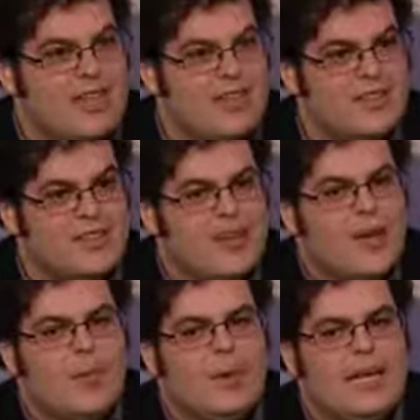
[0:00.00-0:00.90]
is.
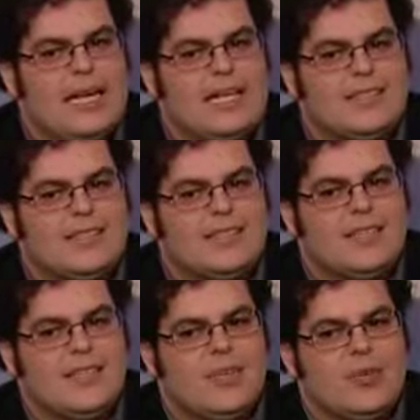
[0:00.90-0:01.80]
But
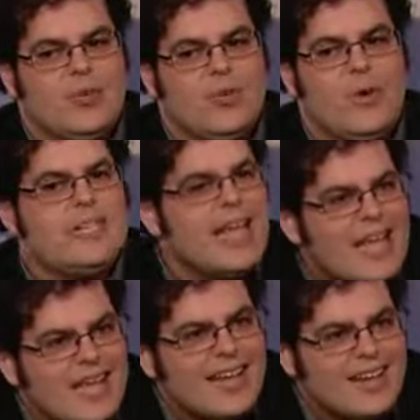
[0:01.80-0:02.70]
we
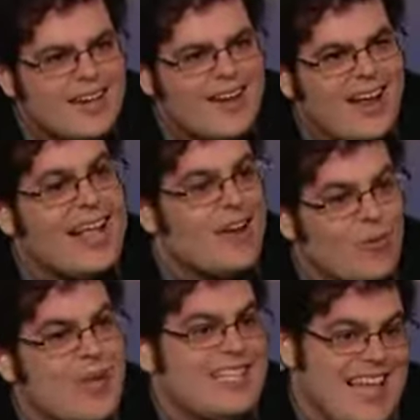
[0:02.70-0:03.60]
take
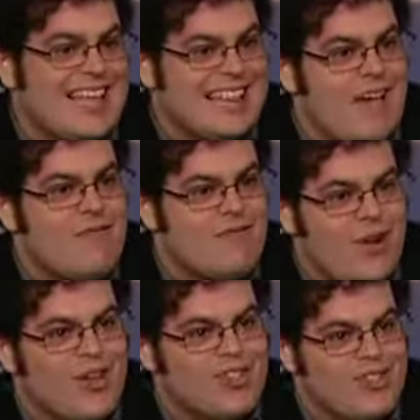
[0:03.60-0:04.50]
that
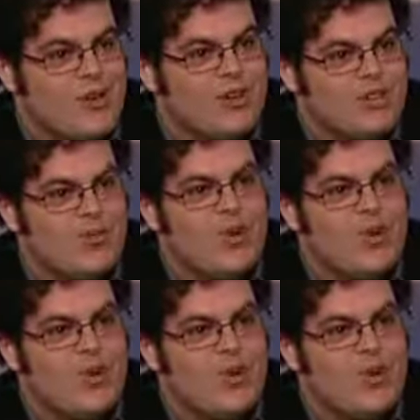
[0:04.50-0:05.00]
very seriously.